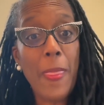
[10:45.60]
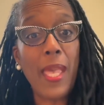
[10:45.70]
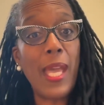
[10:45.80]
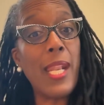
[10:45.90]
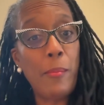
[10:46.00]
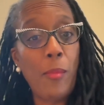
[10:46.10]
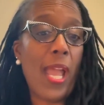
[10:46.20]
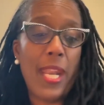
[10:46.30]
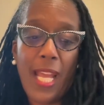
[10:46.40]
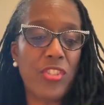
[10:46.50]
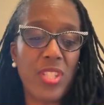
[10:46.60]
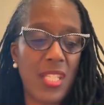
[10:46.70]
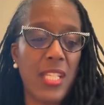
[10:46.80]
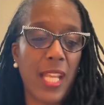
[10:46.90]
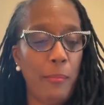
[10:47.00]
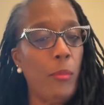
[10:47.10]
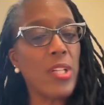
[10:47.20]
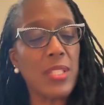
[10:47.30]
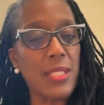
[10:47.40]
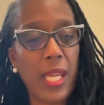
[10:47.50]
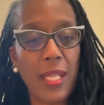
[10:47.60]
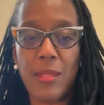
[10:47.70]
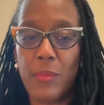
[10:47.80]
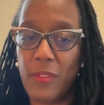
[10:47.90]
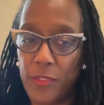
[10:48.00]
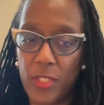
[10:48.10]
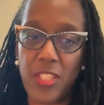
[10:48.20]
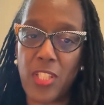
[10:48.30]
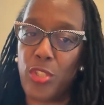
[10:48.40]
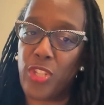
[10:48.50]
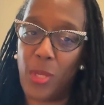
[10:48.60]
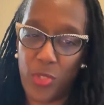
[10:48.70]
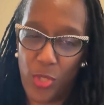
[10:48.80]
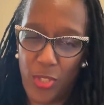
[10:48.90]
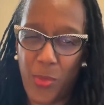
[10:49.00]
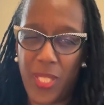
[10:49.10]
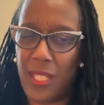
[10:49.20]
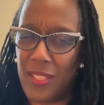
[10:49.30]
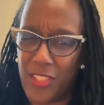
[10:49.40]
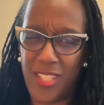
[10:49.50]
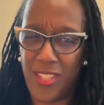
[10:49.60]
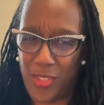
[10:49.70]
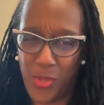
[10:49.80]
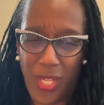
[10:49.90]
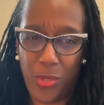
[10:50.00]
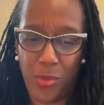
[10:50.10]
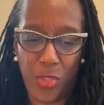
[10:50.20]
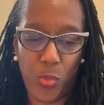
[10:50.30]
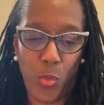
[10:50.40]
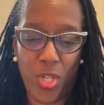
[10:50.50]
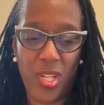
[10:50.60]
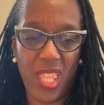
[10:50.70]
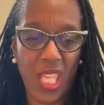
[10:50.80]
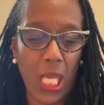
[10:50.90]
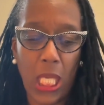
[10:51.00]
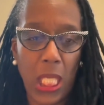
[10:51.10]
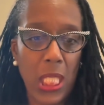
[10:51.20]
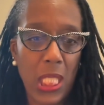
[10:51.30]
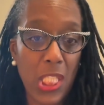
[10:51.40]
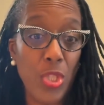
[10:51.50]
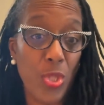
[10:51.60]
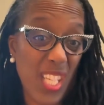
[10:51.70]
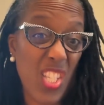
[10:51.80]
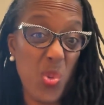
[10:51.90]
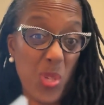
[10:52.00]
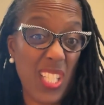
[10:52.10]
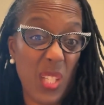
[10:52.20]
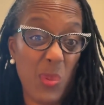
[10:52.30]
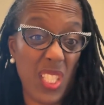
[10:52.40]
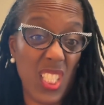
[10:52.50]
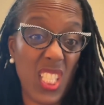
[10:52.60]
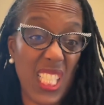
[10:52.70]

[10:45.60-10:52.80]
and I'm and I just sit and mark the text. I mean, full disclosure, I was also an English teacher, so I do this word thing. So you said you want to see what it looks